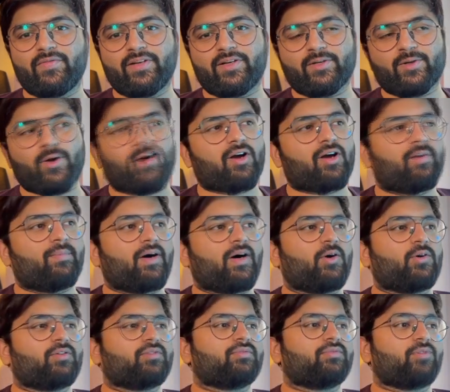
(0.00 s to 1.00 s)
will talk
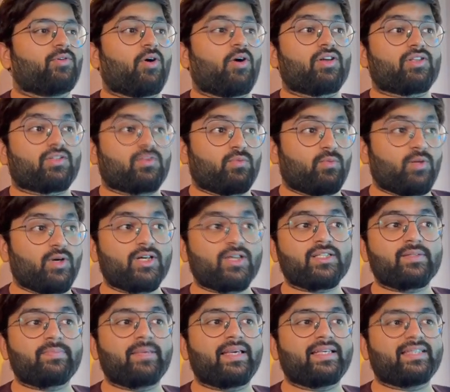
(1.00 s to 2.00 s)
about R O S
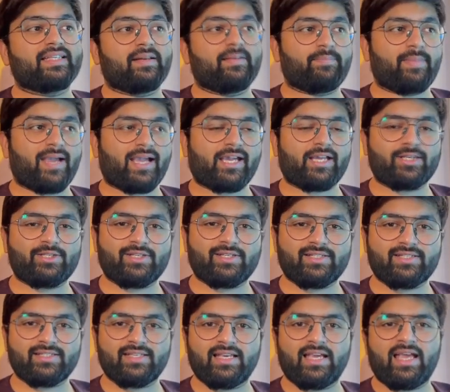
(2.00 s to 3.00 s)
workspace and
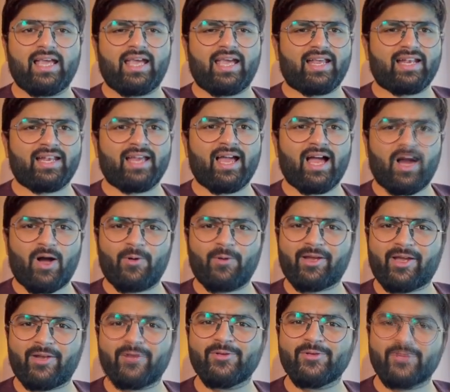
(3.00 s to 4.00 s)
packages and how
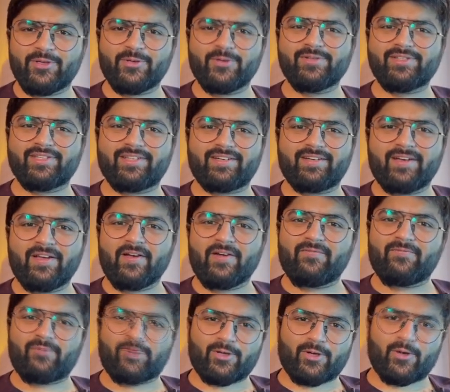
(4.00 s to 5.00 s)
can you use it
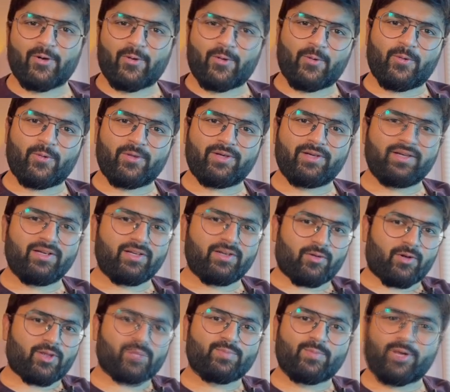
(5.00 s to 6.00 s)
for your own
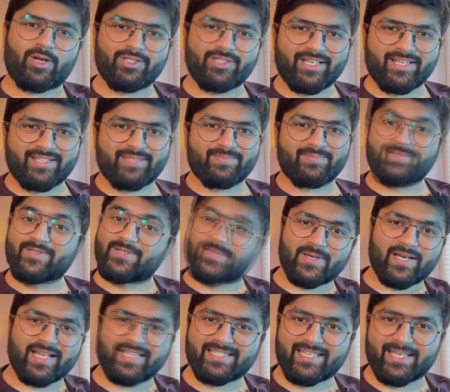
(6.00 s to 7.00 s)
R O S projects. So
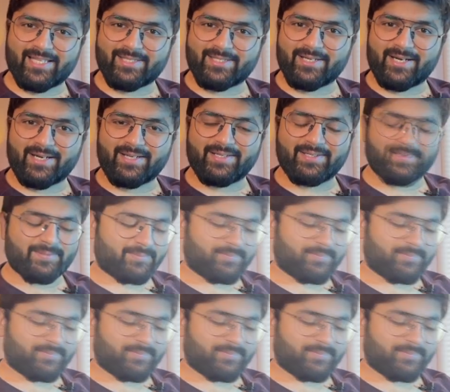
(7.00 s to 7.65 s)
let's get started.